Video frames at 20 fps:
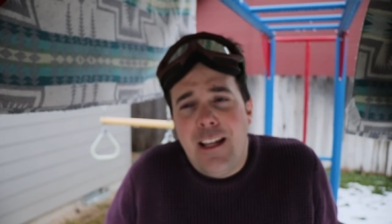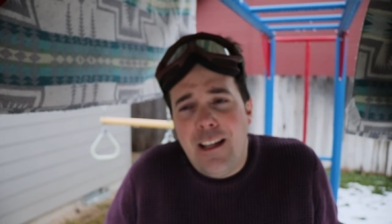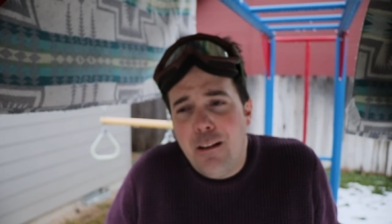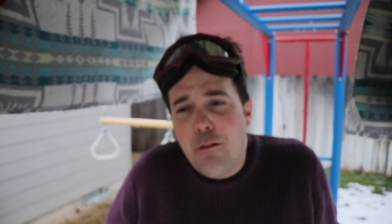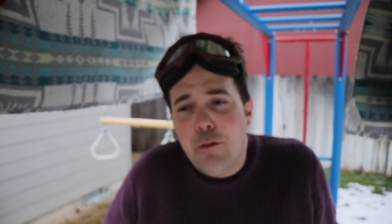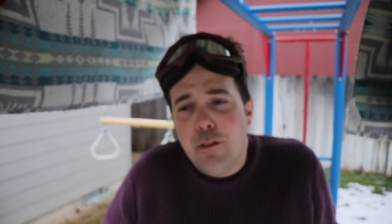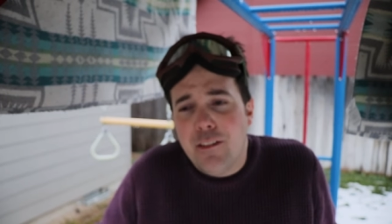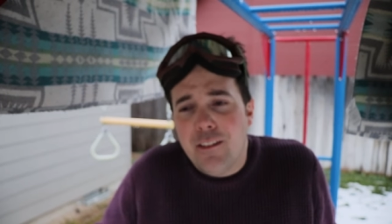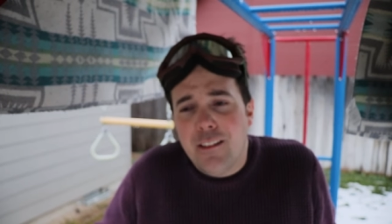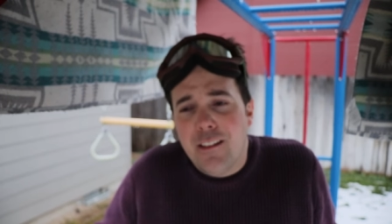It
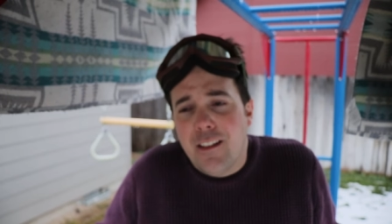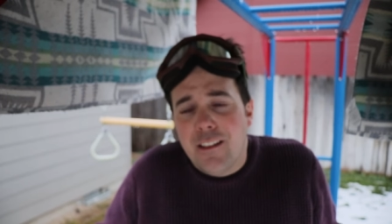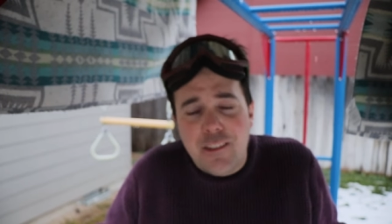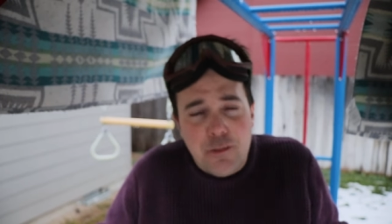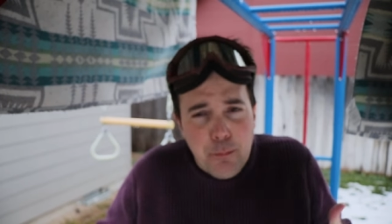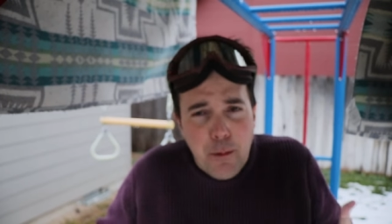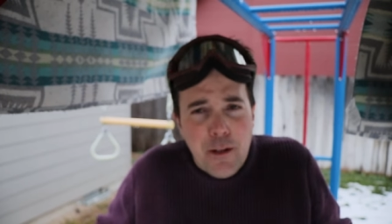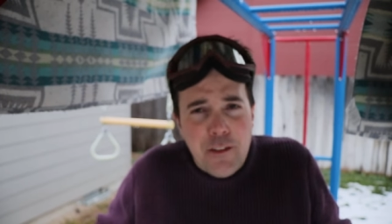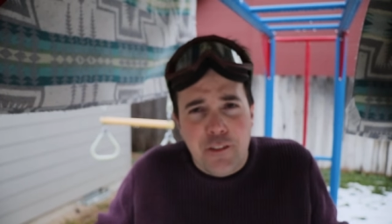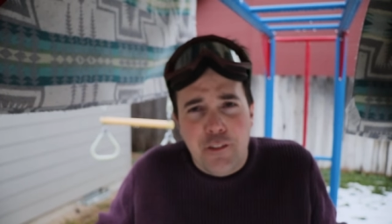was a
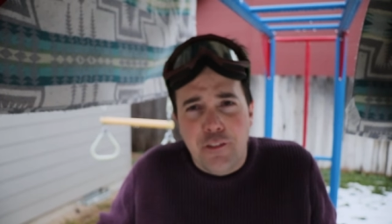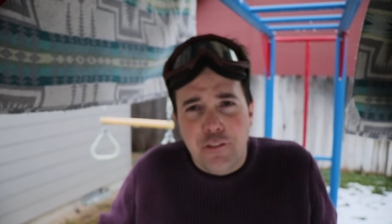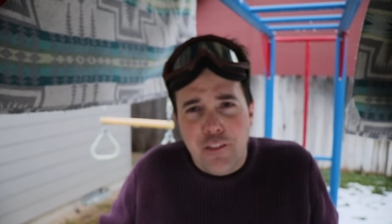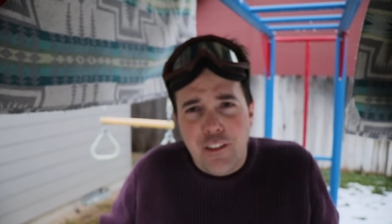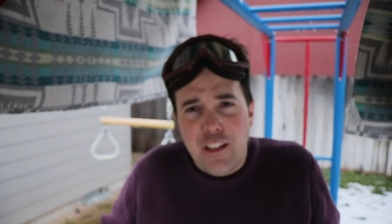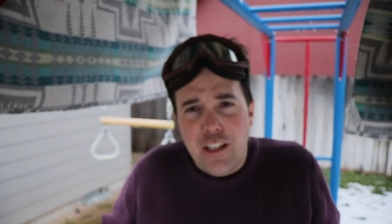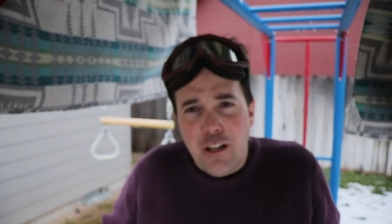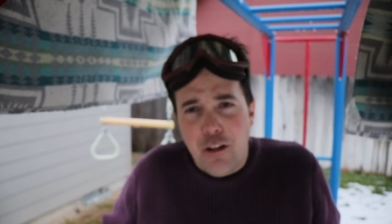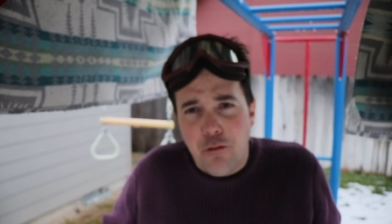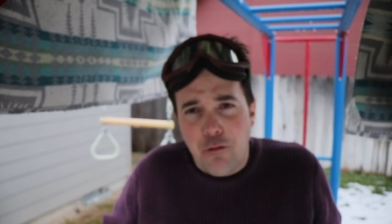sponsored
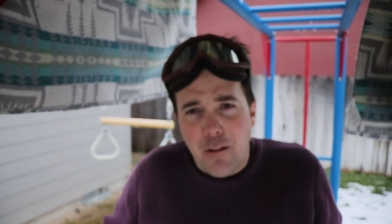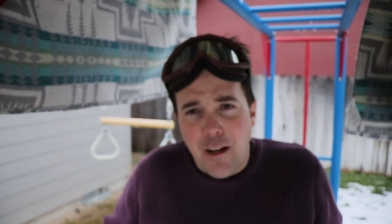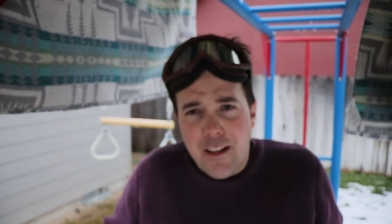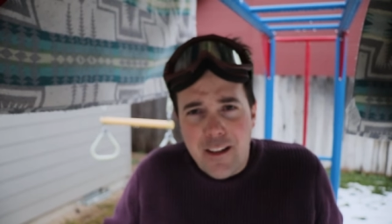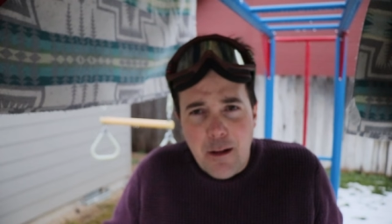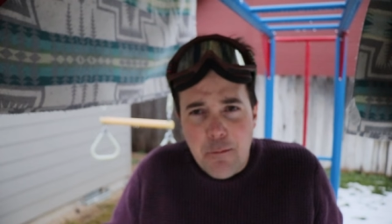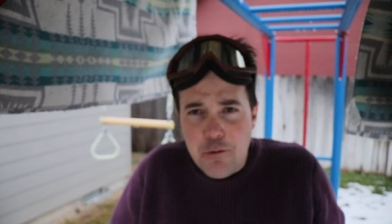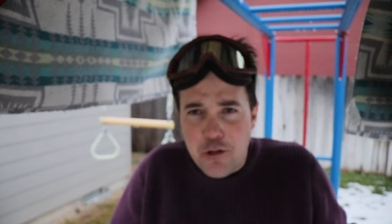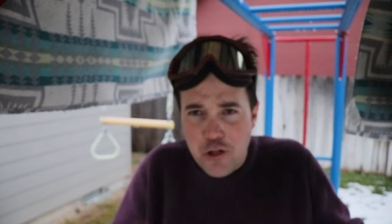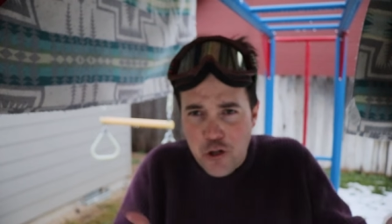video, right?
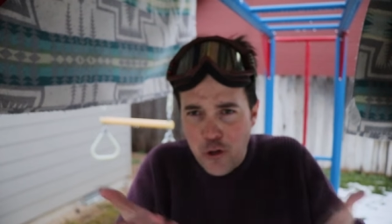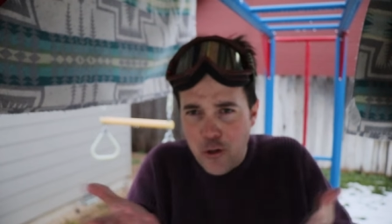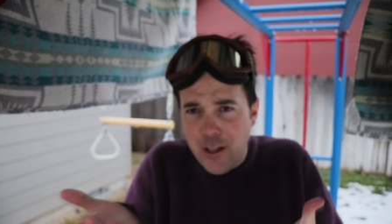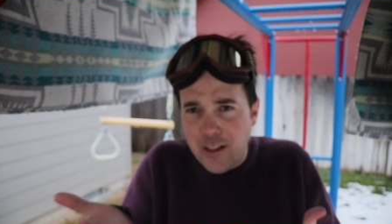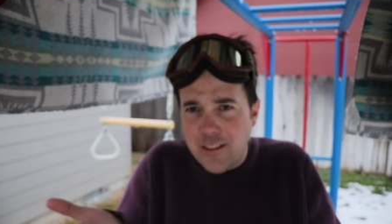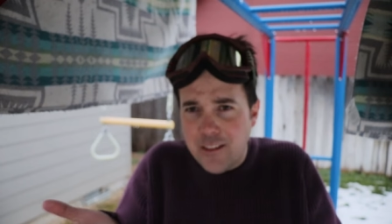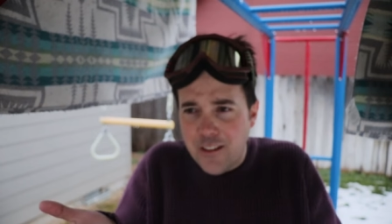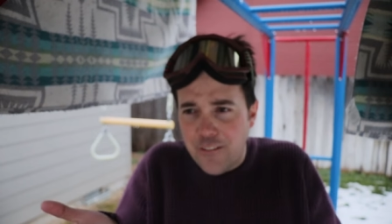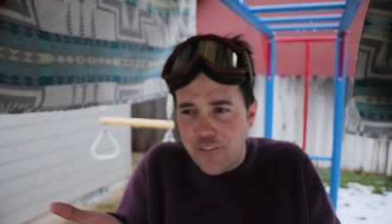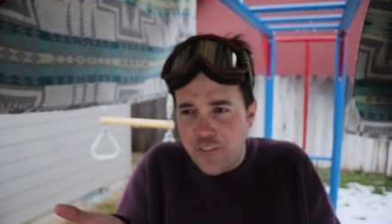I'm sure
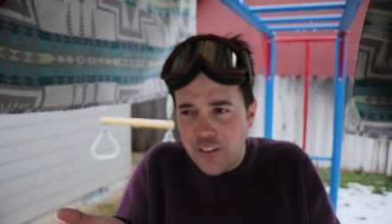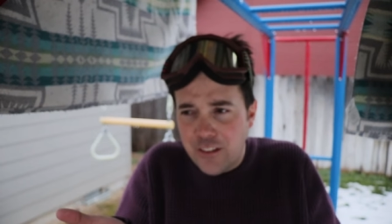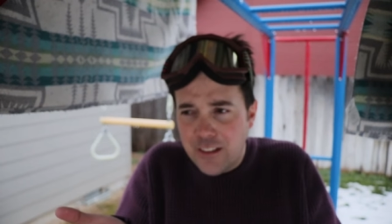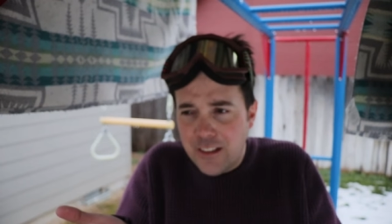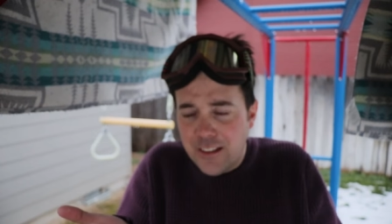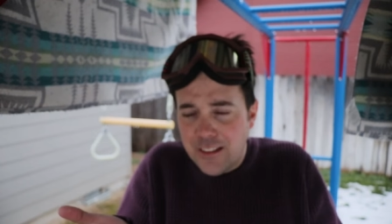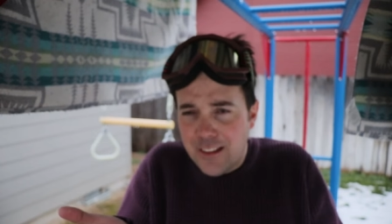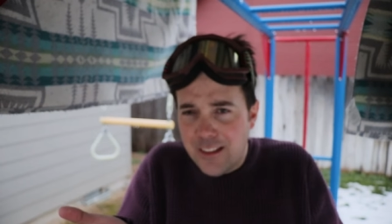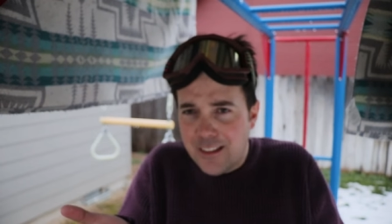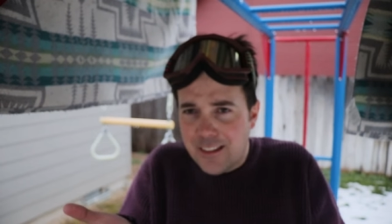that's an
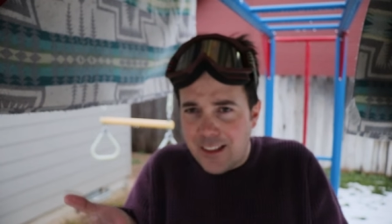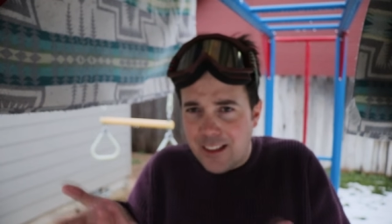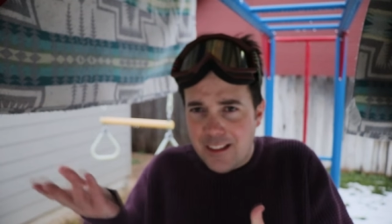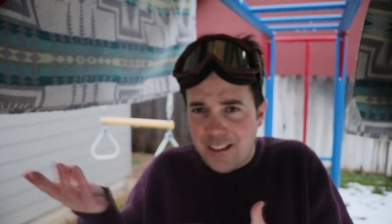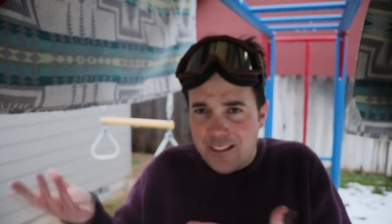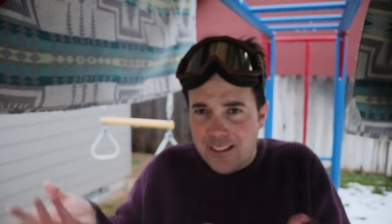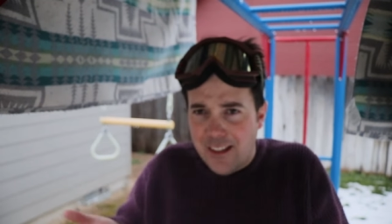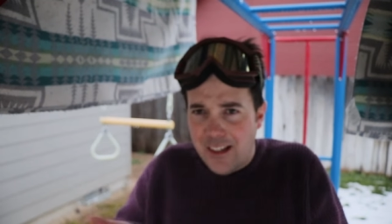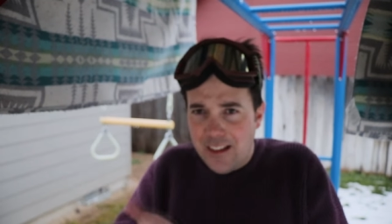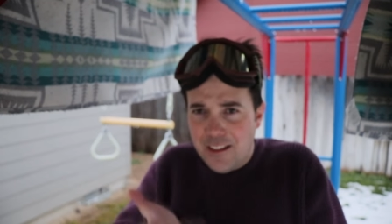affiliate link
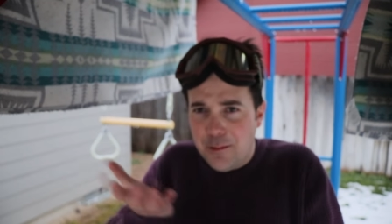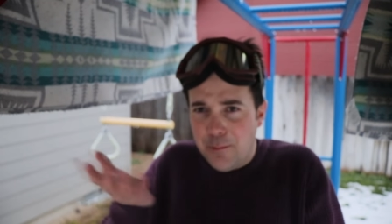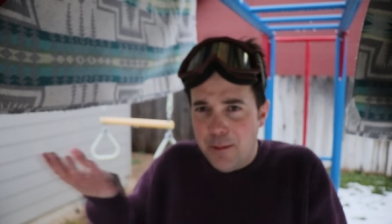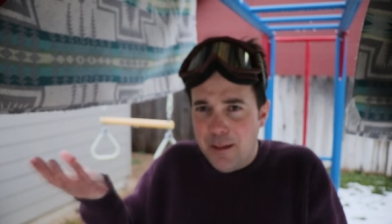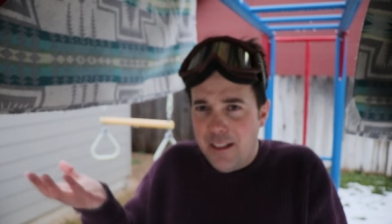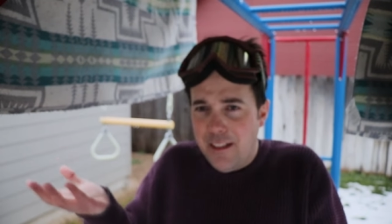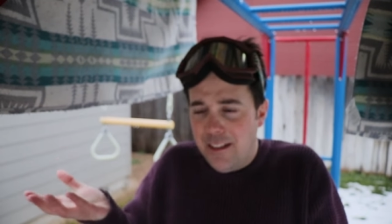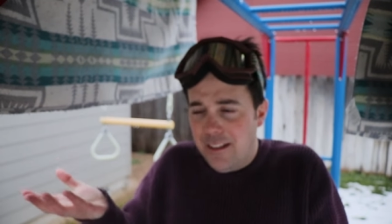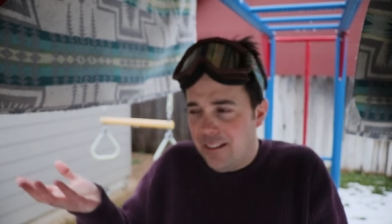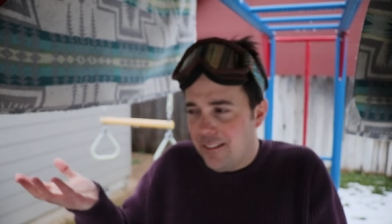that takes
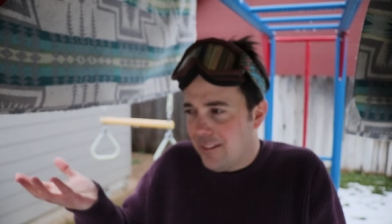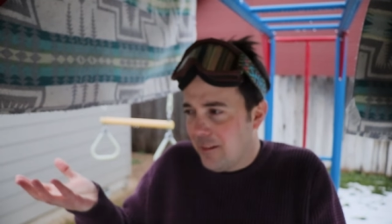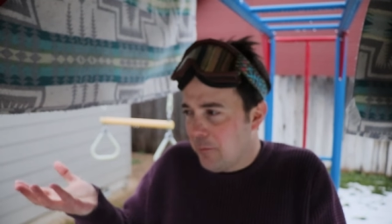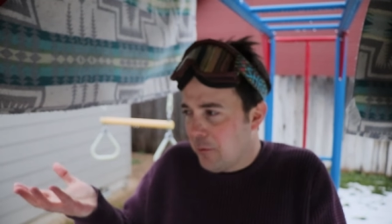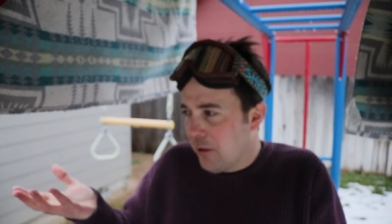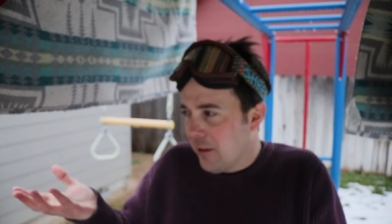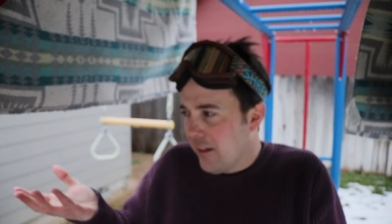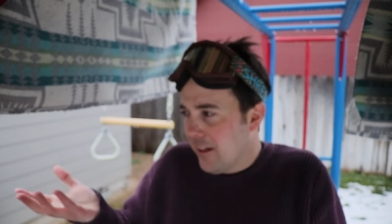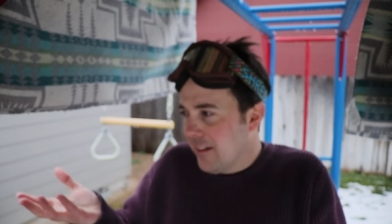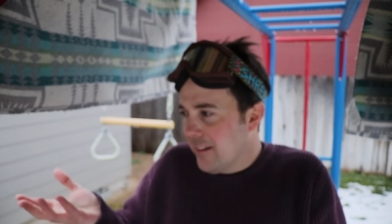me
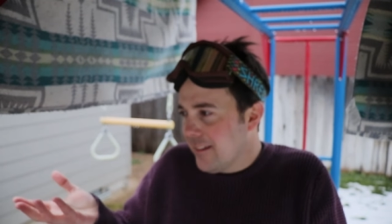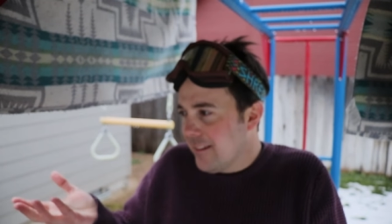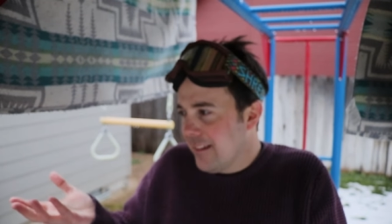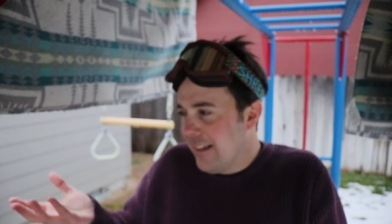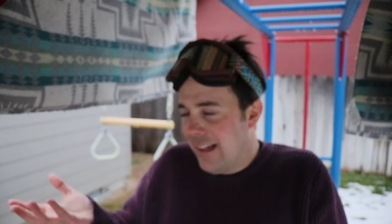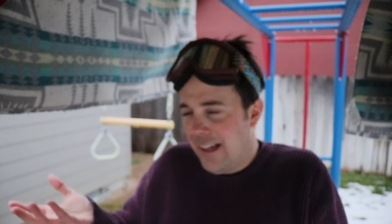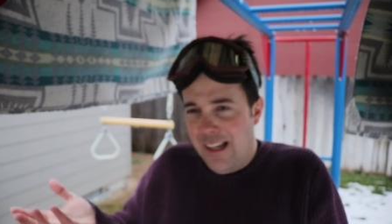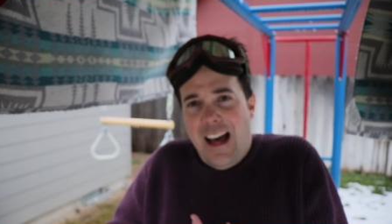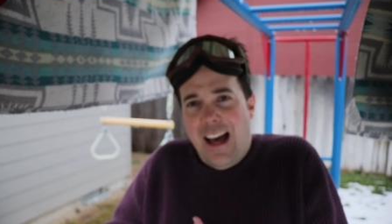somewhere else.